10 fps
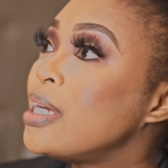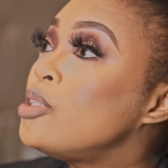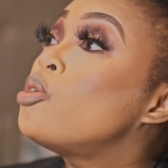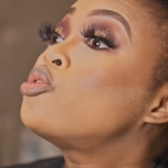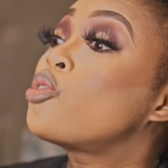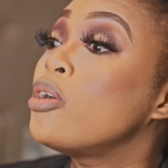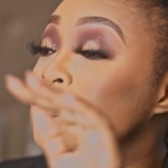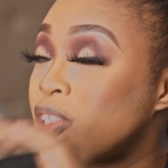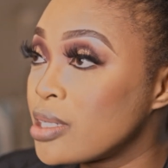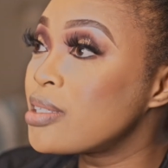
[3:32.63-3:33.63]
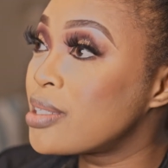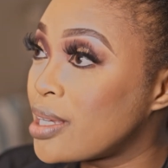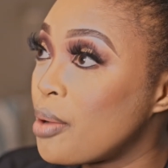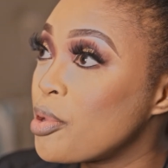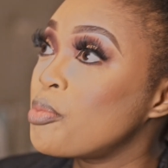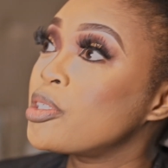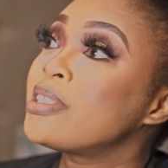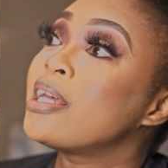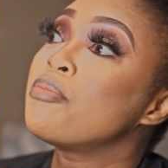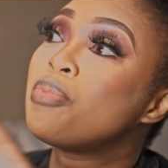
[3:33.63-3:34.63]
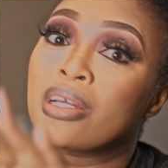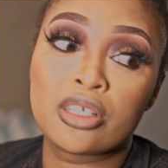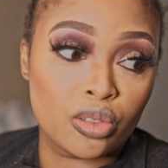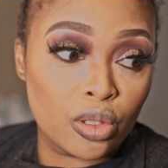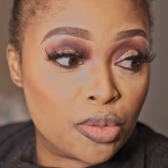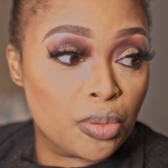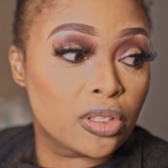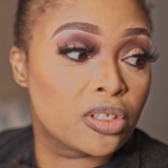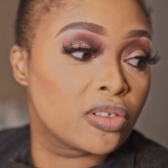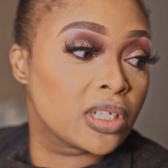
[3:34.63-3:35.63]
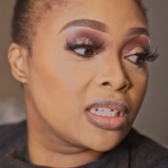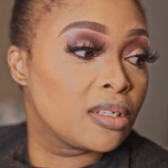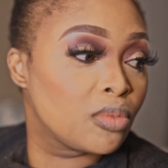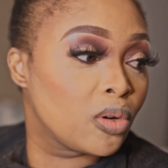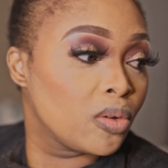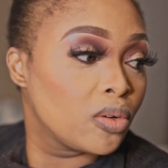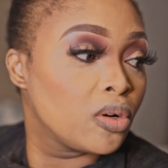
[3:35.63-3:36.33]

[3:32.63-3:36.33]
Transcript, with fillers: No, Joy of Jazz is coming, but Standard Bank is not sponsoring anymore.